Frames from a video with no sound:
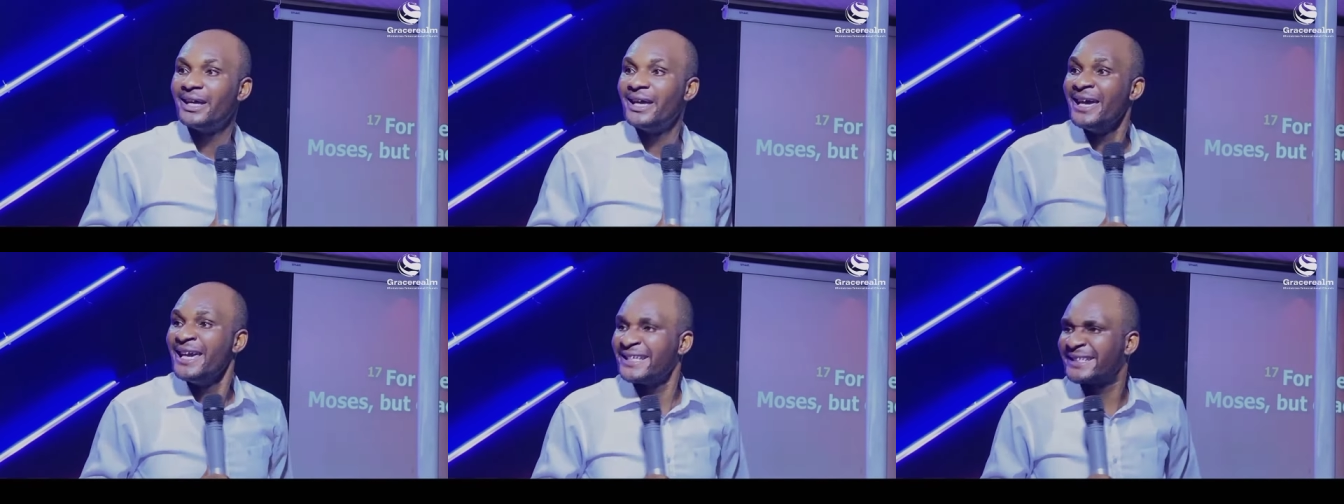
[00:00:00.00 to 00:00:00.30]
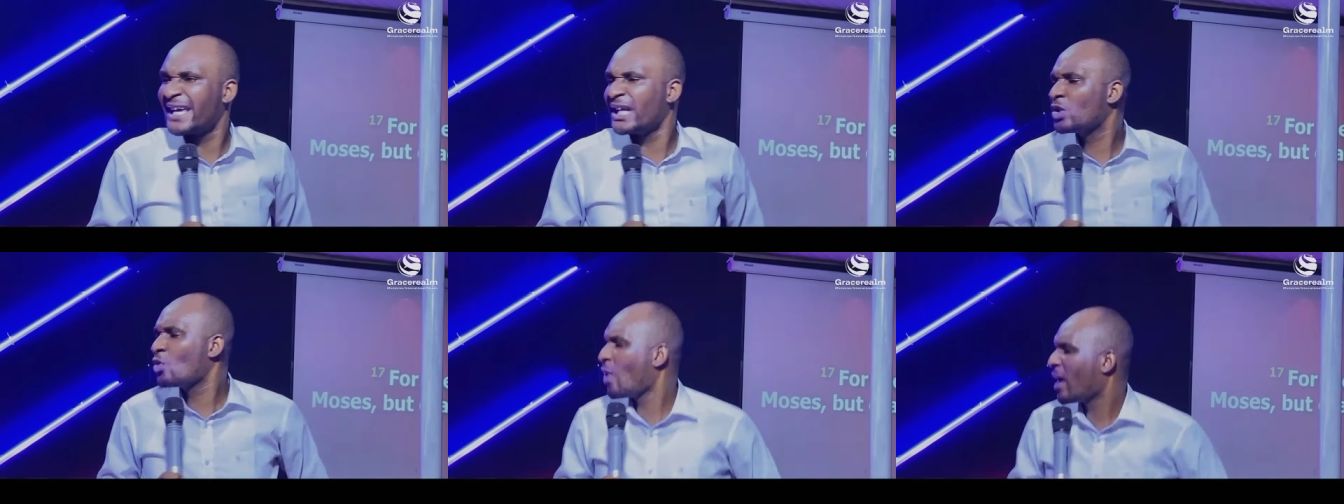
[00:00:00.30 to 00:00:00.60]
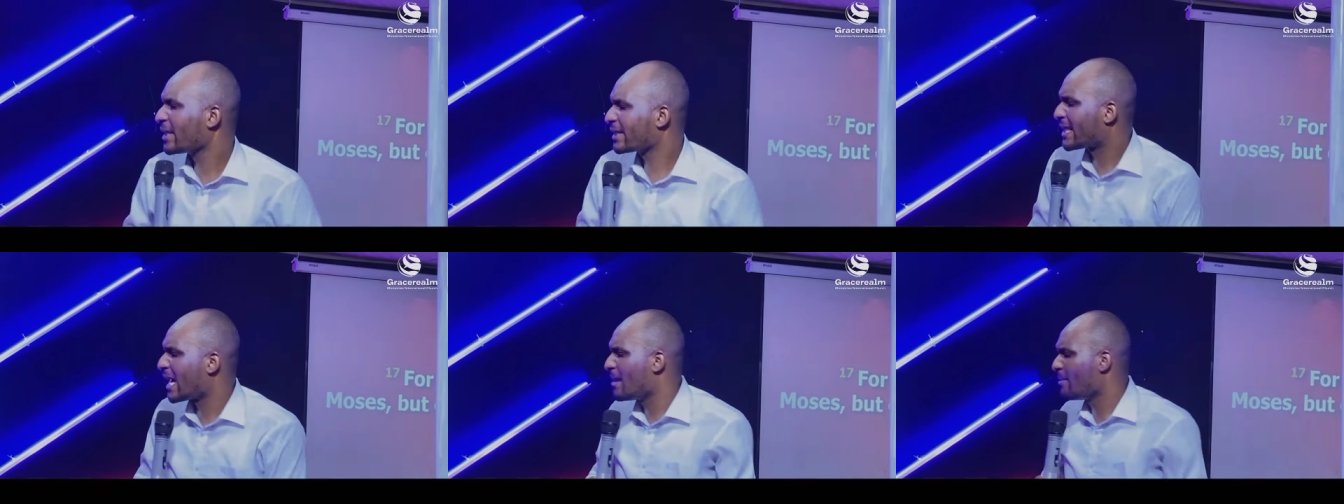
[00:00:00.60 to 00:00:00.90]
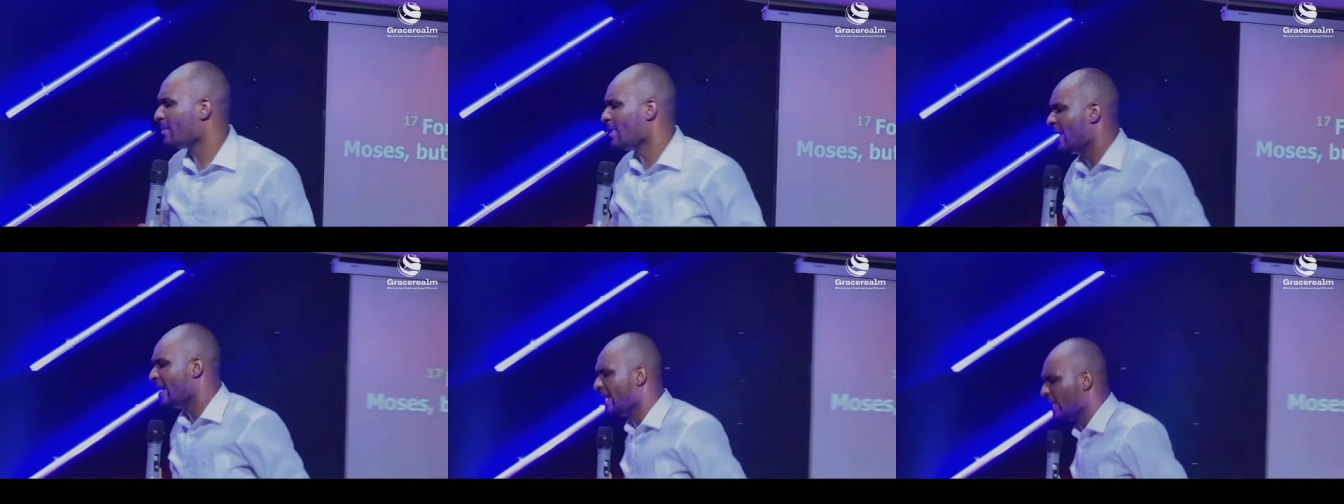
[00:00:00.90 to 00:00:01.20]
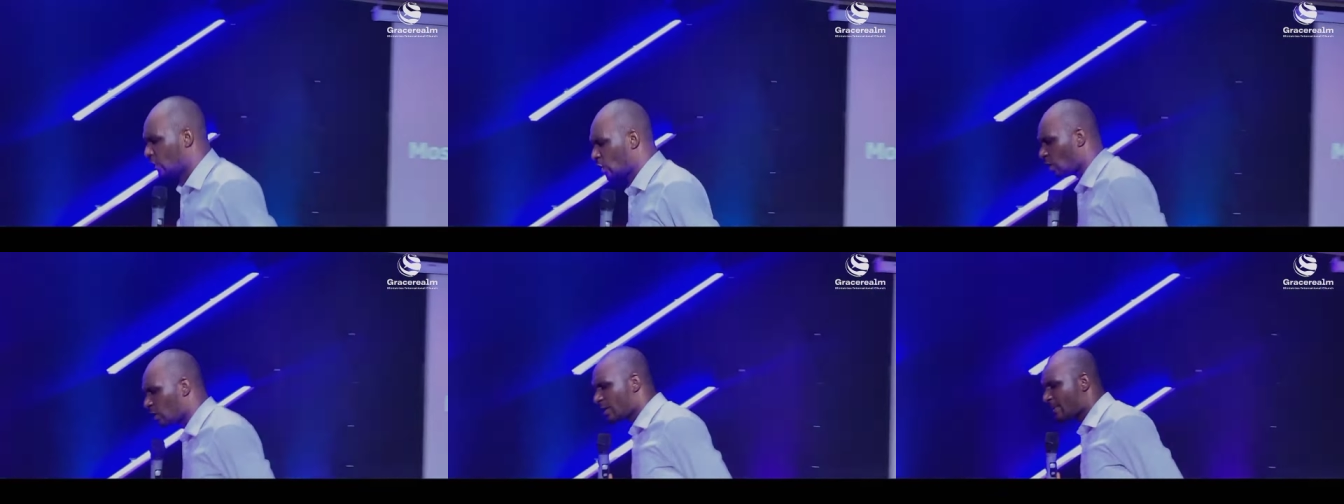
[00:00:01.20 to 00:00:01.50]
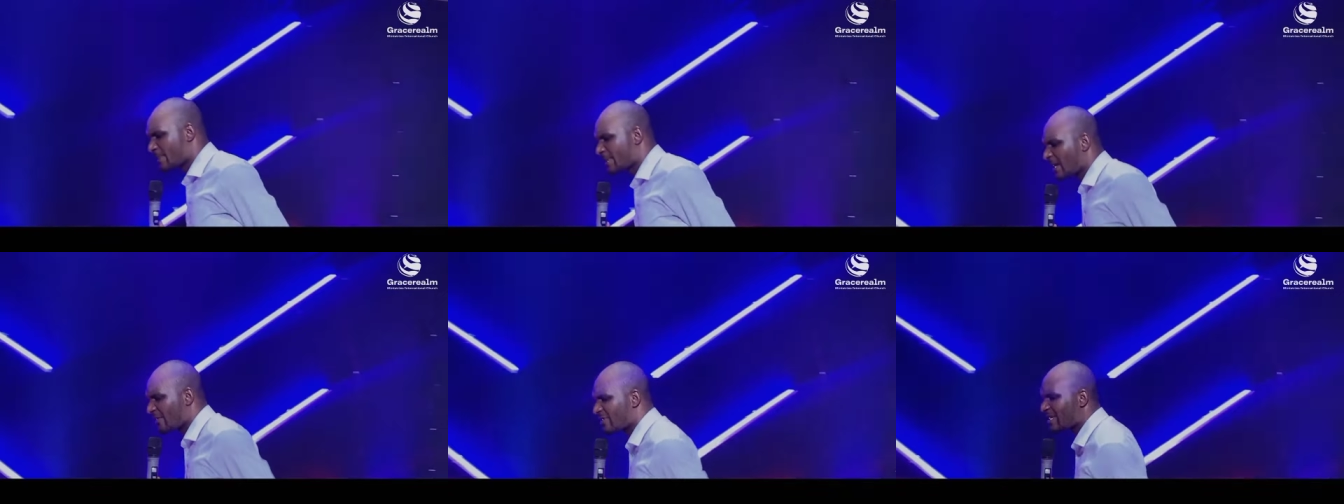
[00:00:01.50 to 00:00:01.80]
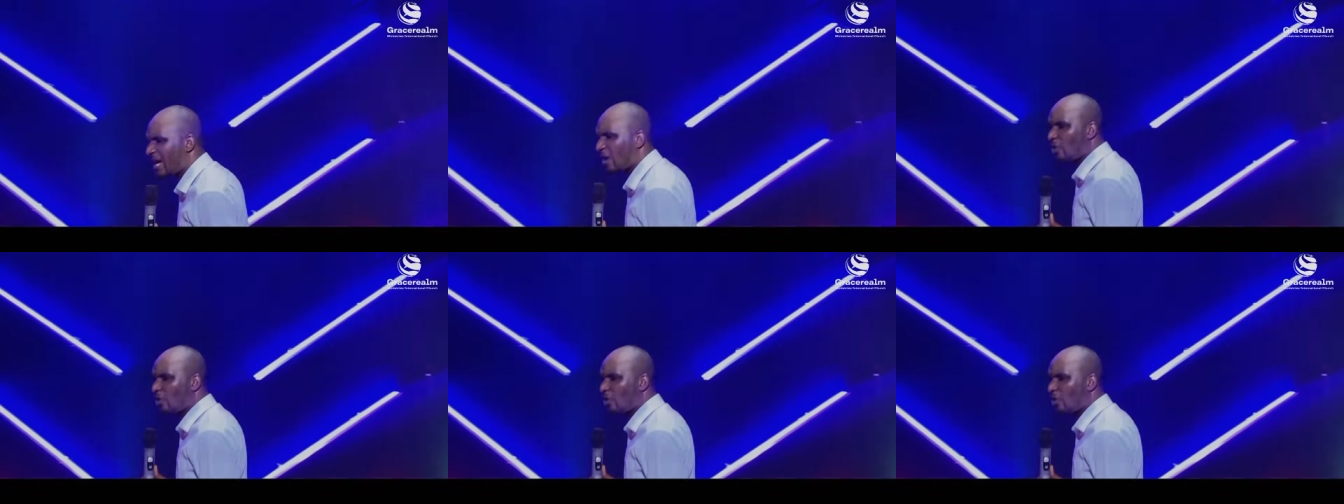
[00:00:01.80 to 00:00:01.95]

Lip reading: He said one time he told himself, "Sir,